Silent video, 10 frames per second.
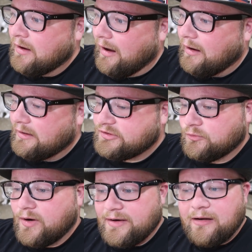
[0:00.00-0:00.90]
Uh, so
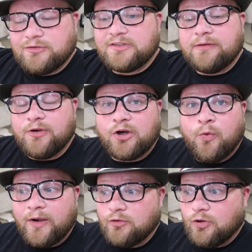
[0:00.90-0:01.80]
right now I'll just give you a
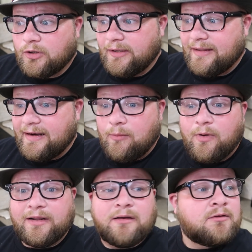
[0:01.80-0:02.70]
quick look and then I
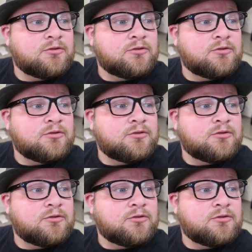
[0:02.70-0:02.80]
want to